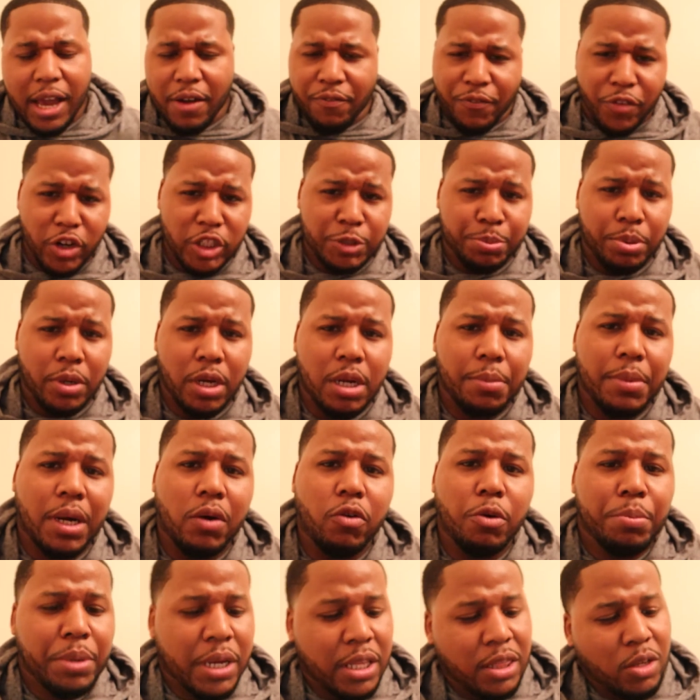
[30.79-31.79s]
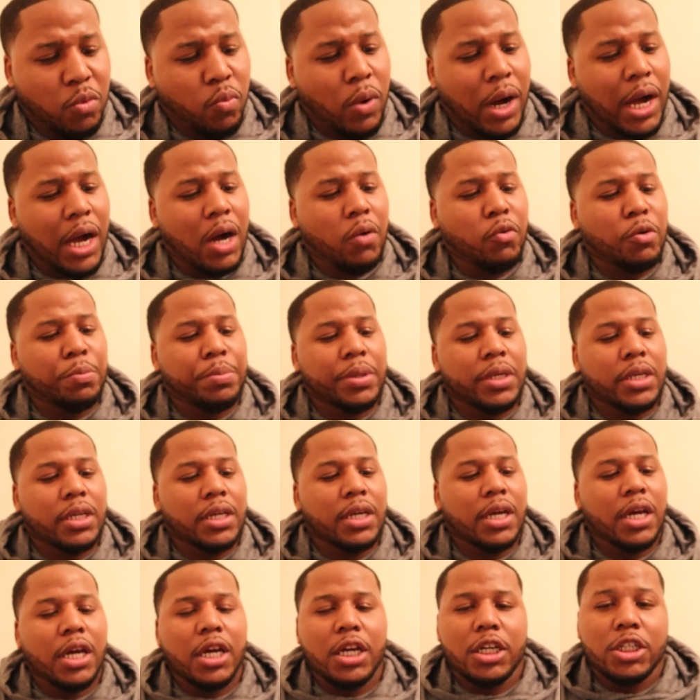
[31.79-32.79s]
First Pokemon will be in the wild will
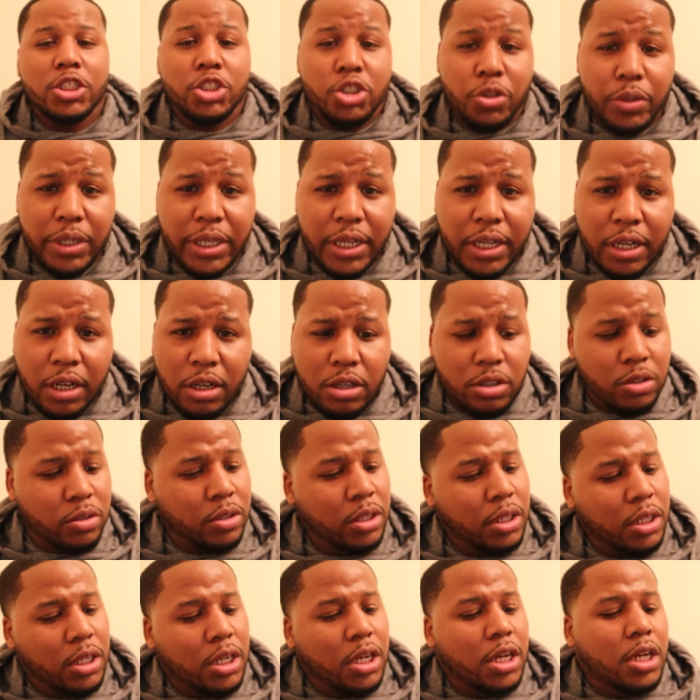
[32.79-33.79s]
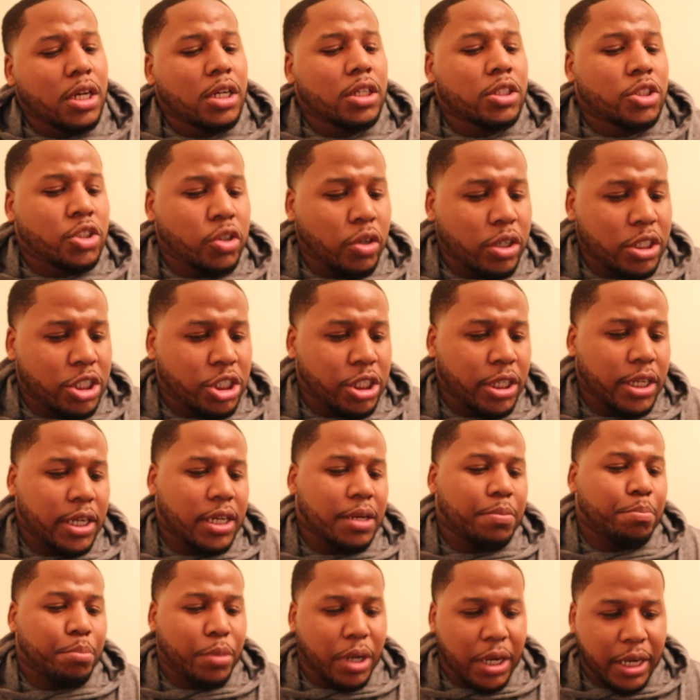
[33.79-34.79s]
be Treecko, Torchic,
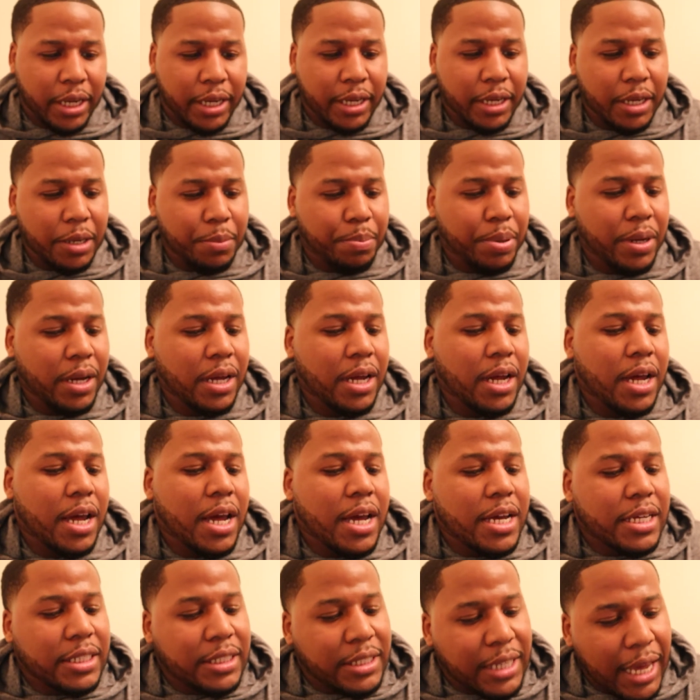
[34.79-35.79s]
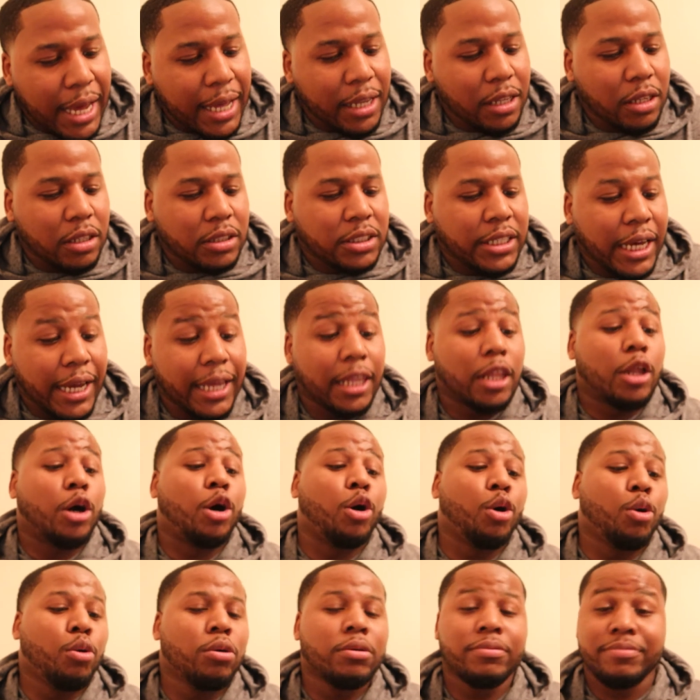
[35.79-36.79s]
Mudkip, Tal
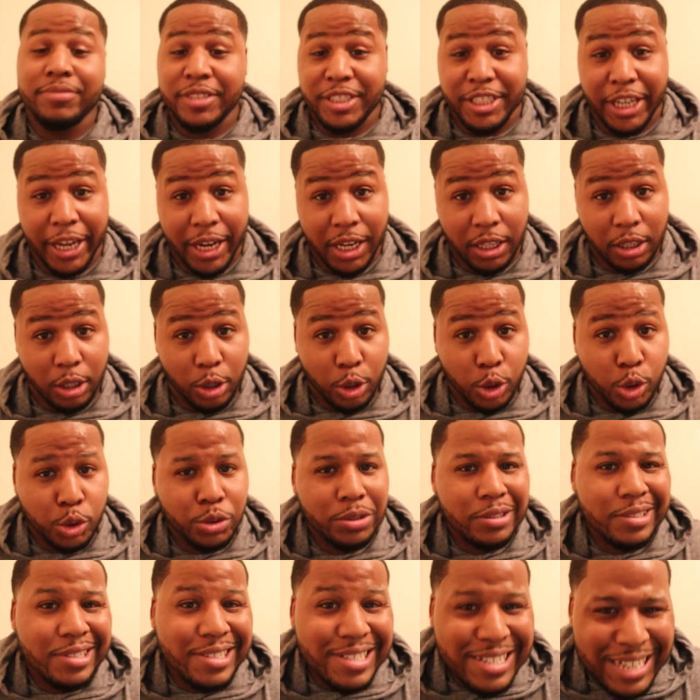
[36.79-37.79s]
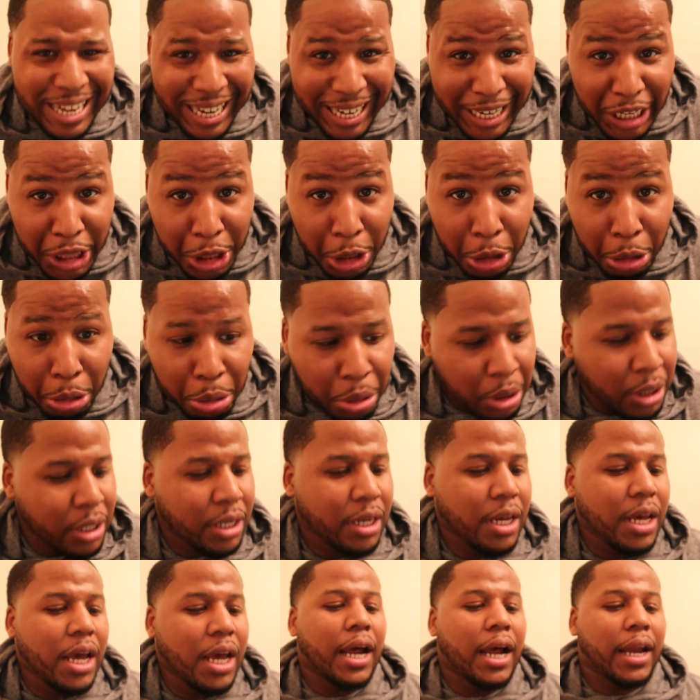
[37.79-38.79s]
Taillow, Taillow, Taillow,
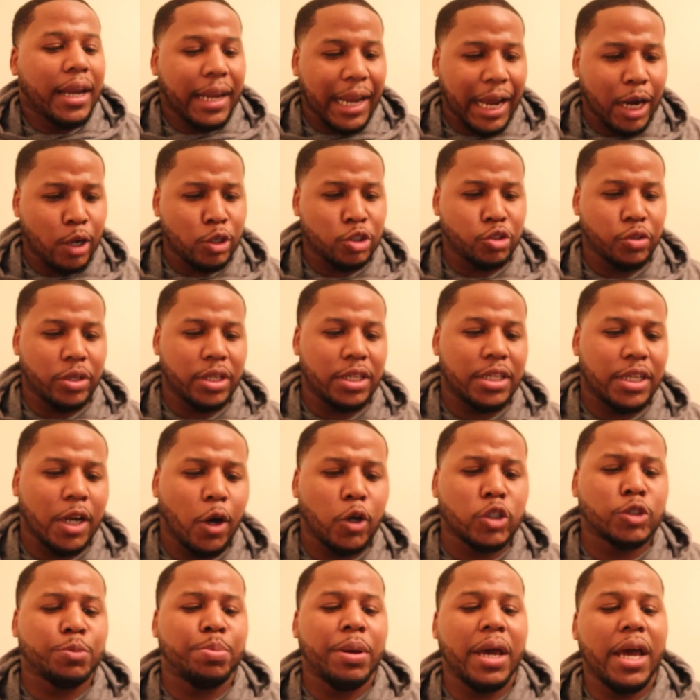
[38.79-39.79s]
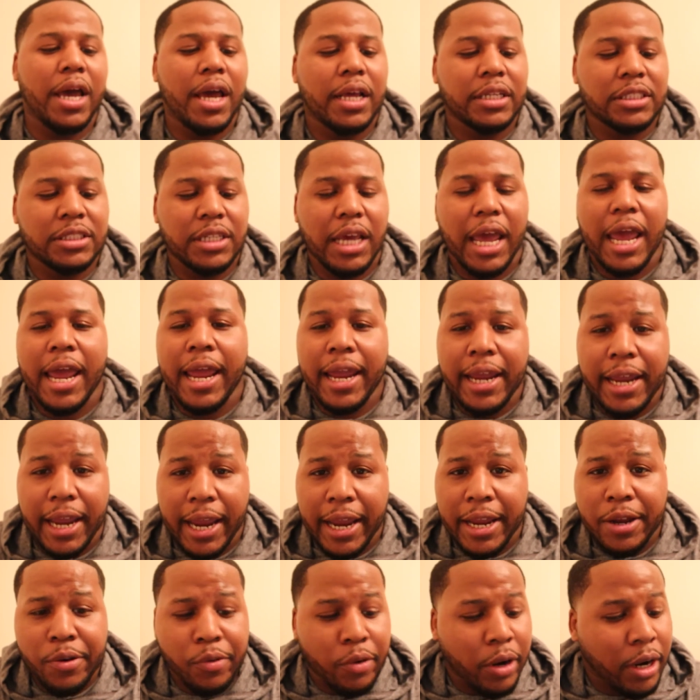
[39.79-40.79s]
Loudred, Nosepass,
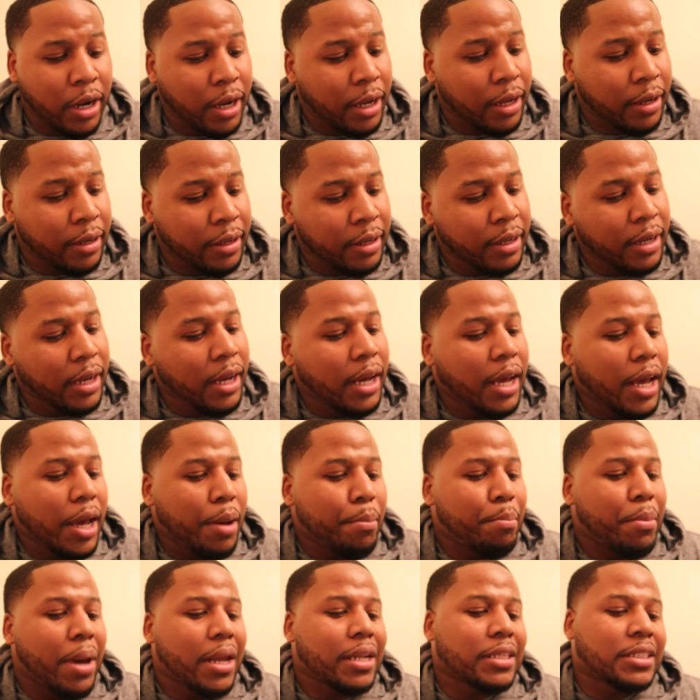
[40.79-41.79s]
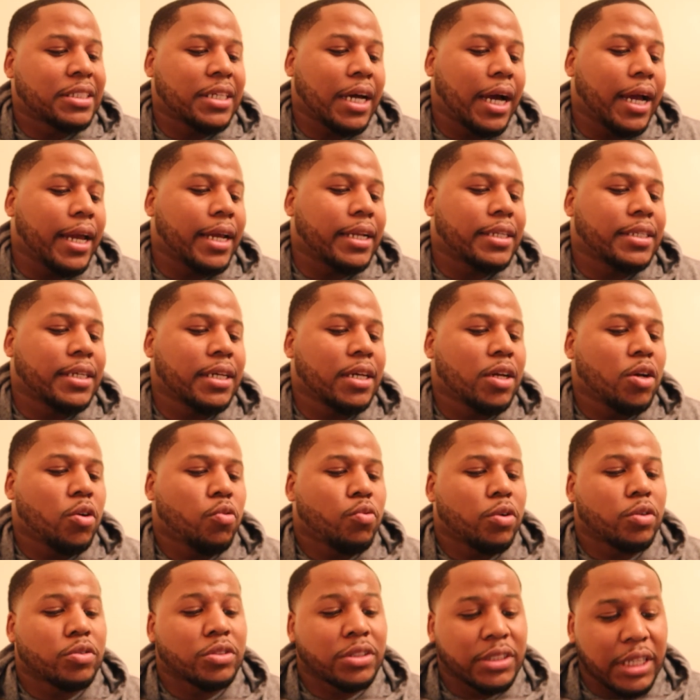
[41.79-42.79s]
Aron, Meditite,
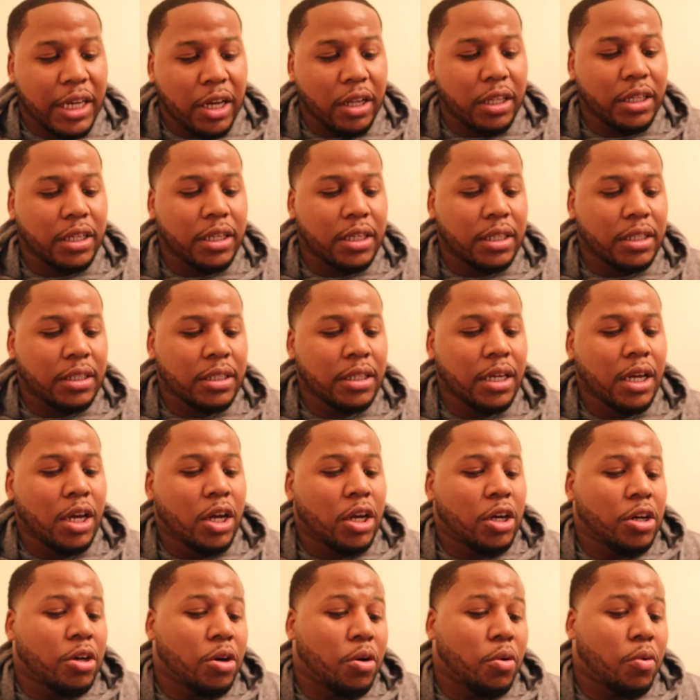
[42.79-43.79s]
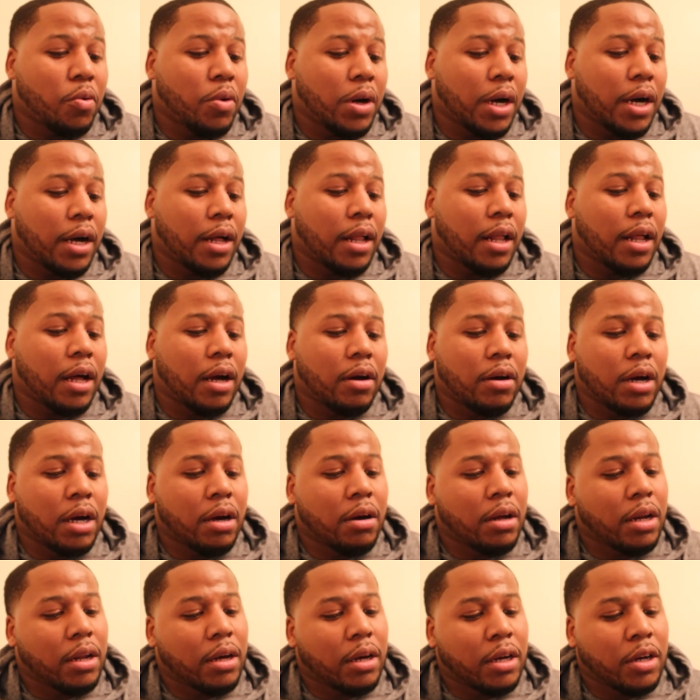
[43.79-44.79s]
Roselia,
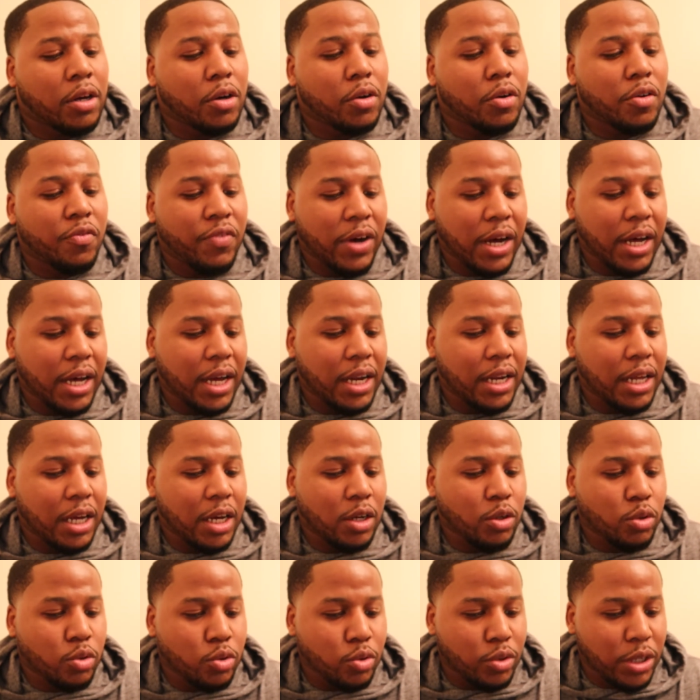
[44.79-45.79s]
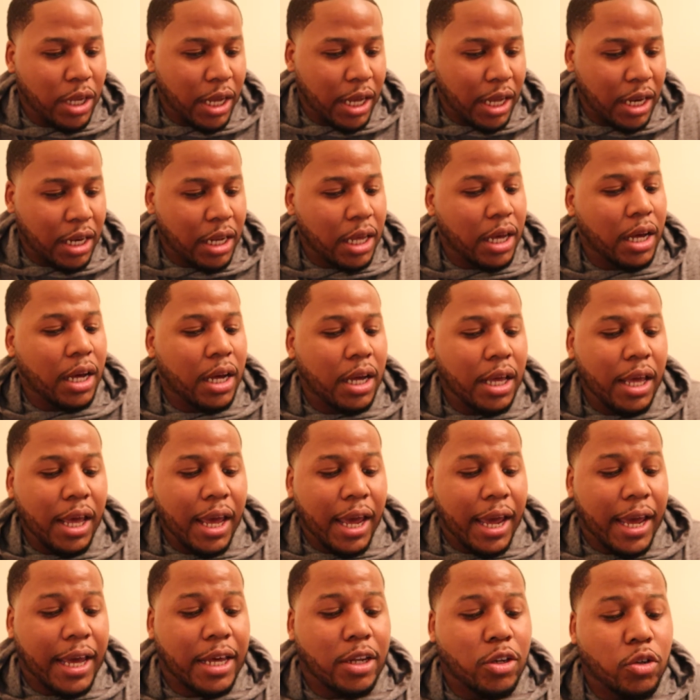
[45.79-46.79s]
Covana, uh, uh, Unana,
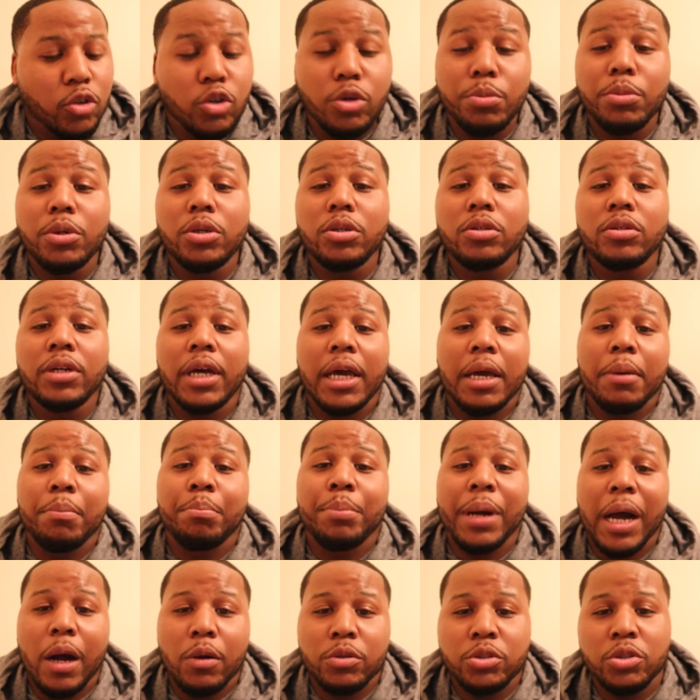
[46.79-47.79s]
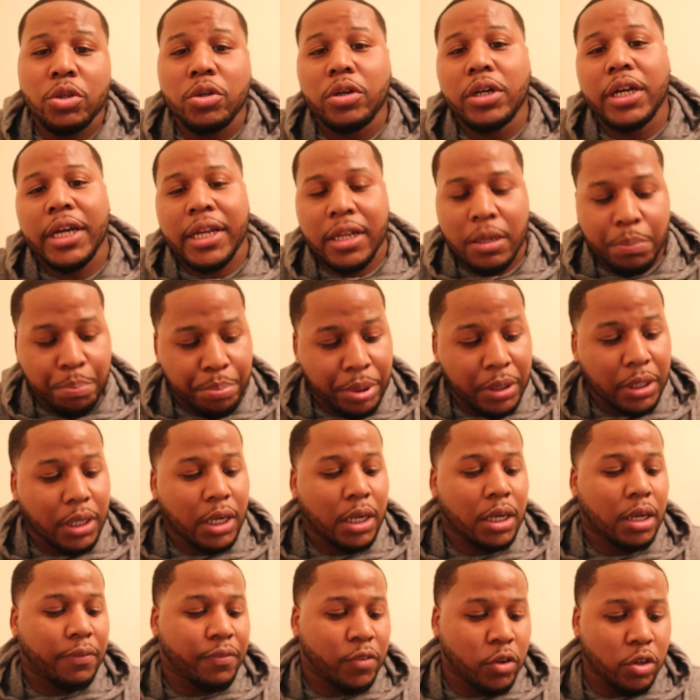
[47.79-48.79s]
and Numel, and Baltoy, and,
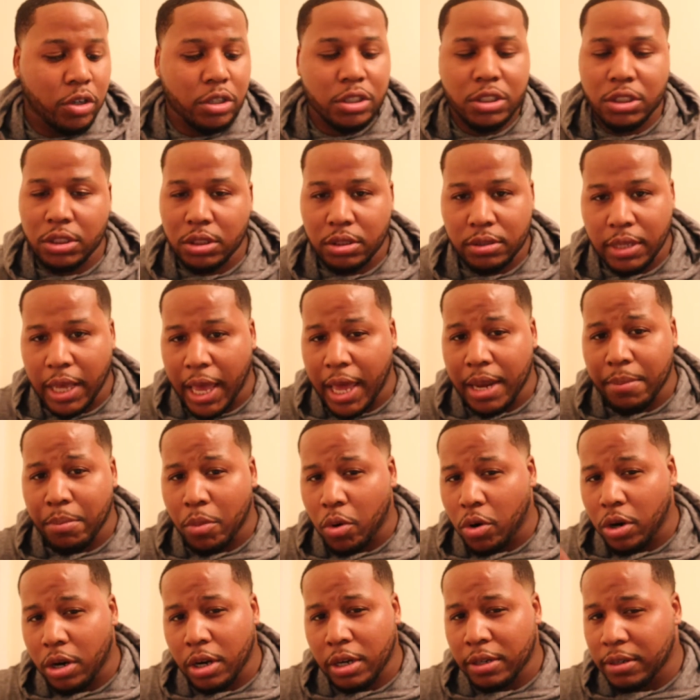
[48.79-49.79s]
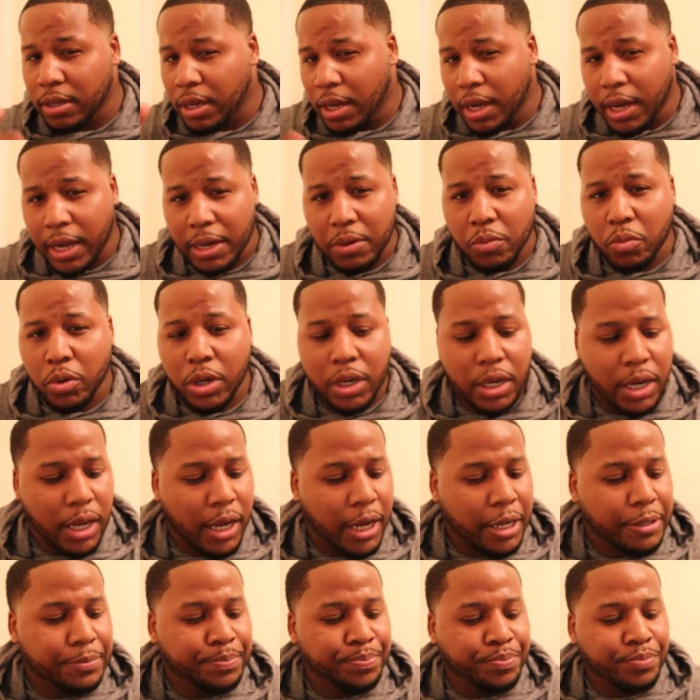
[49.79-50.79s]
and, of course, and more, and
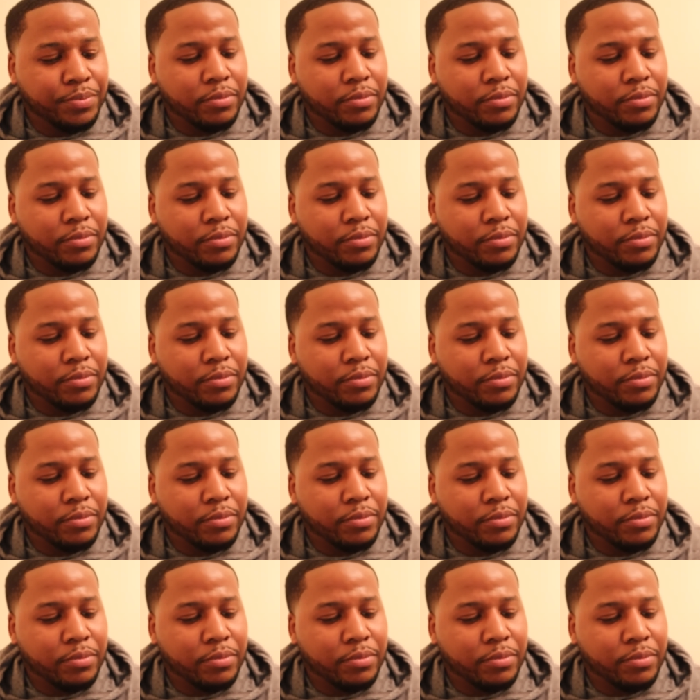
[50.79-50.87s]
whatnot.